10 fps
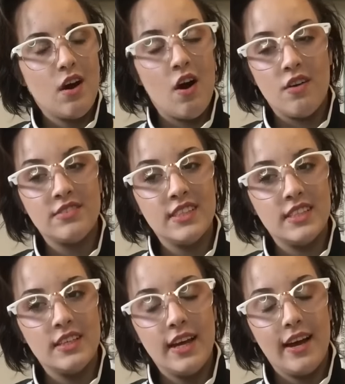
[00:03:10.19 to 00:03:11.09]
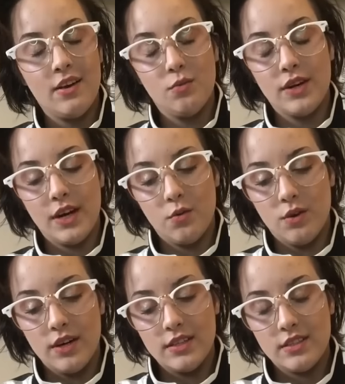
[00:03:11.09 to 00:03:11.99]
often and when I
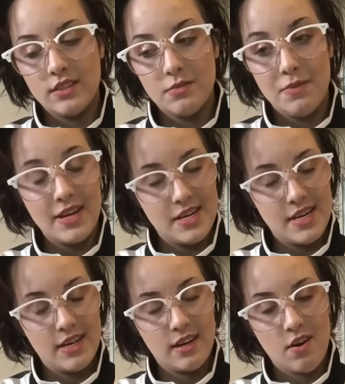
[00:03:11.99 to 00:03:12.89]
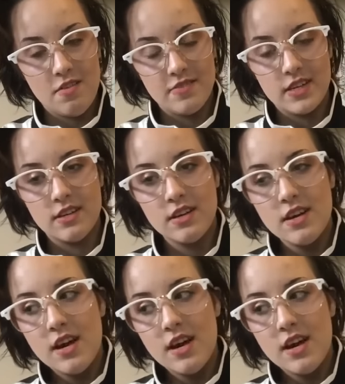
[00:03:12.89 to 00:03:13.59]
was meditating often,